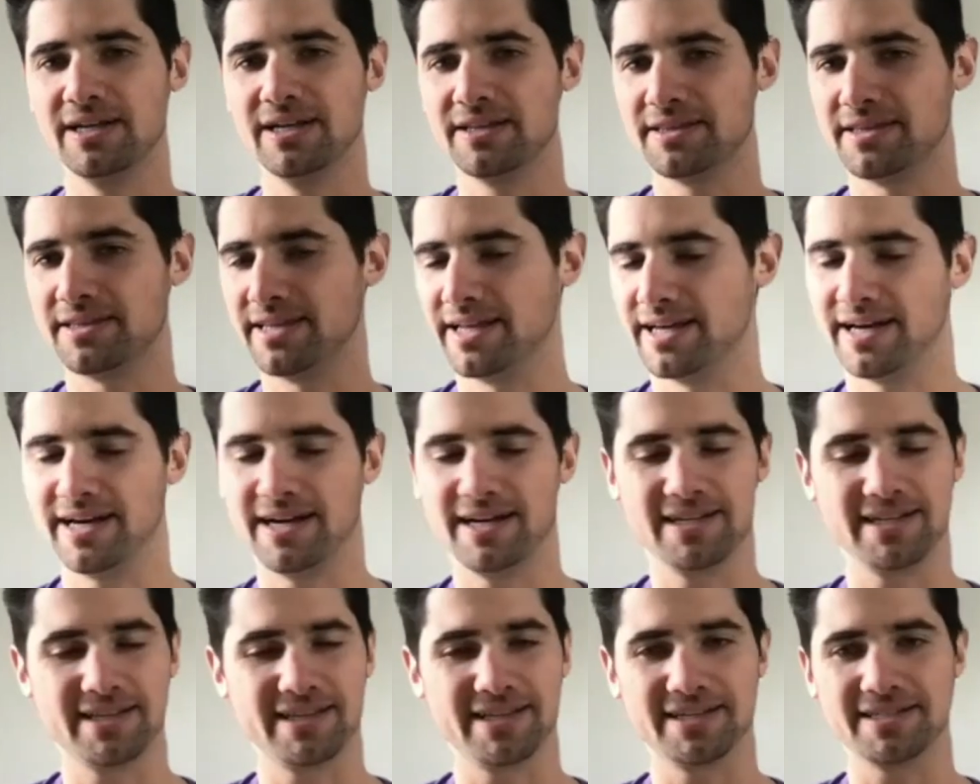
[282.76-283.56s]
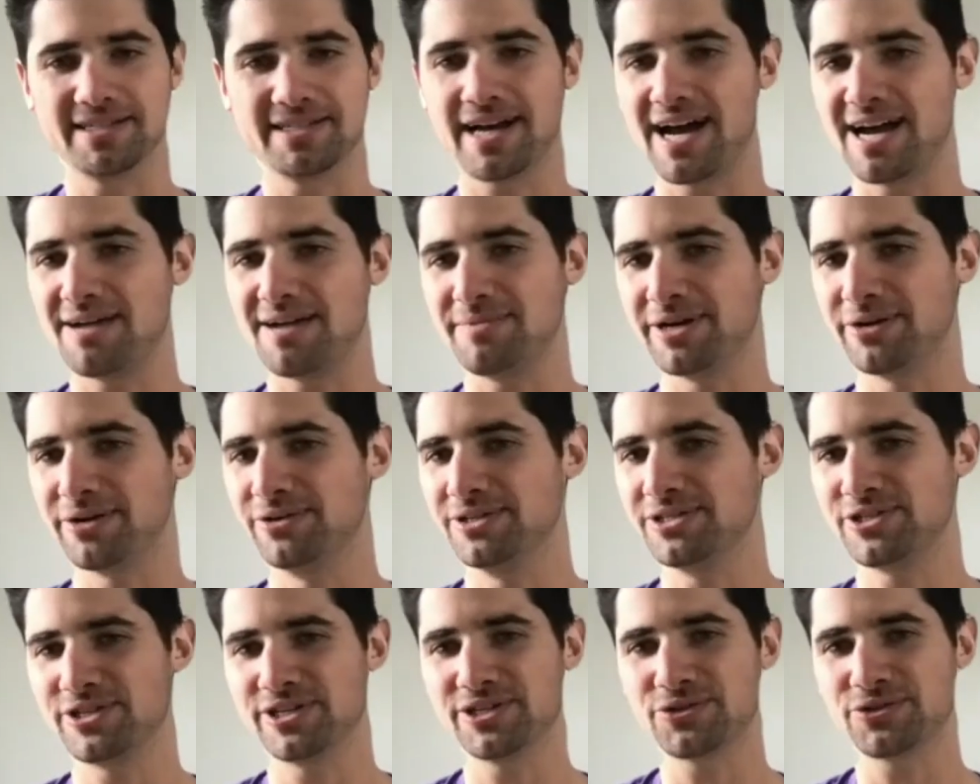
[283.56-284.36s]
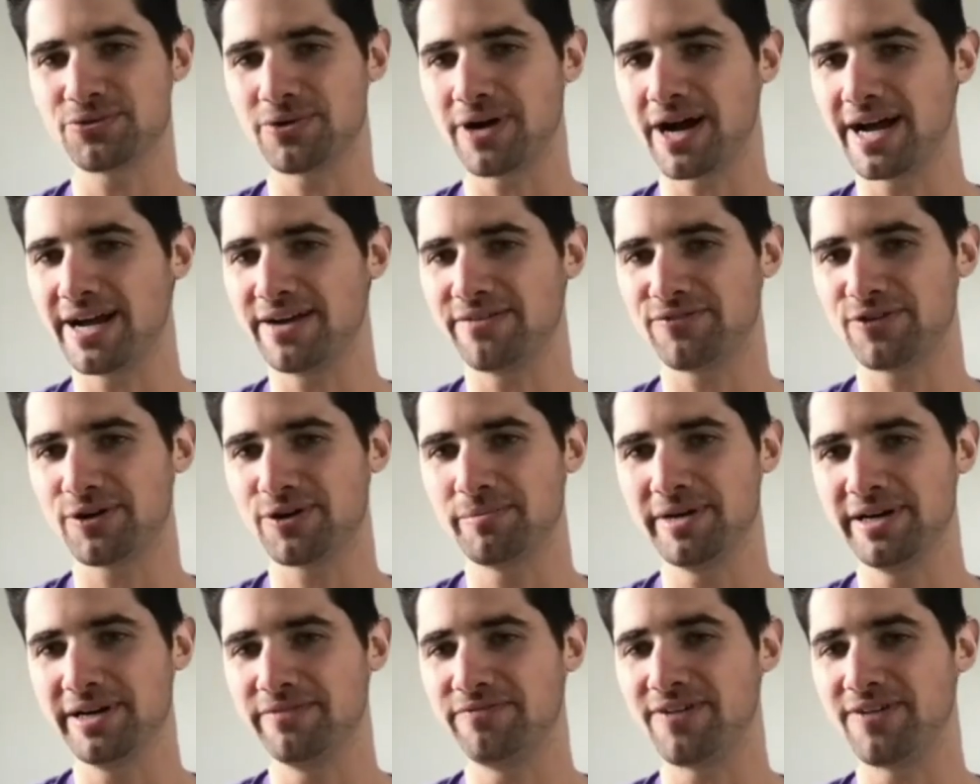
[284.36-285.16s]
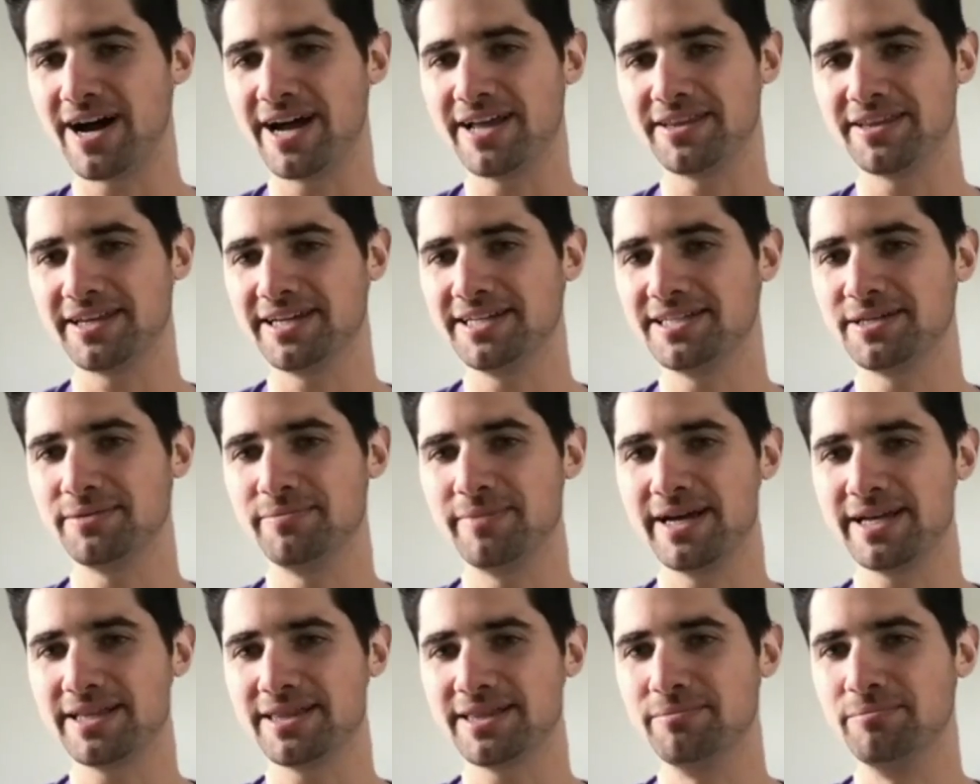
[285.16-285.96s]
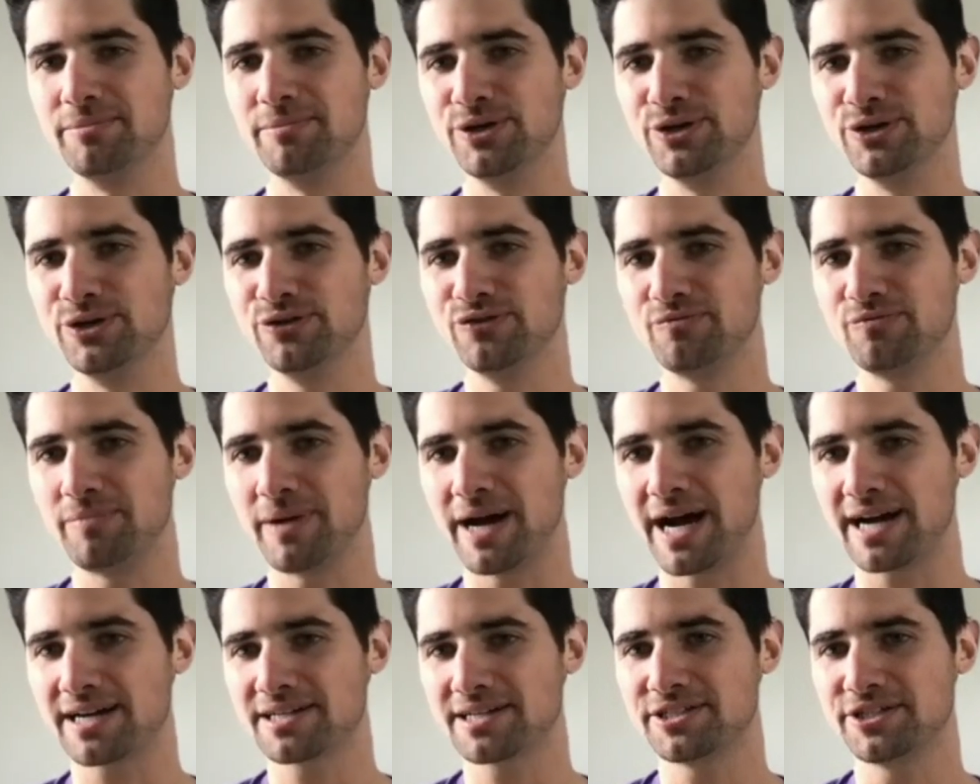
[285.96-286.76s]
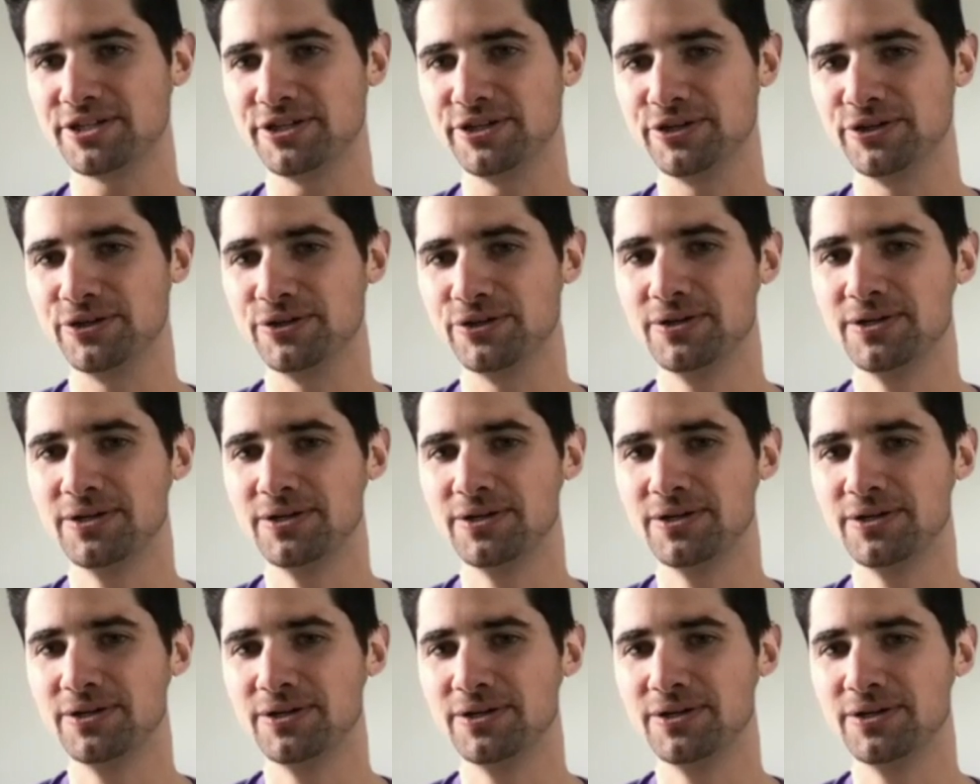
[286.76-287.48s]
the timing was just right for me finally to make the move back to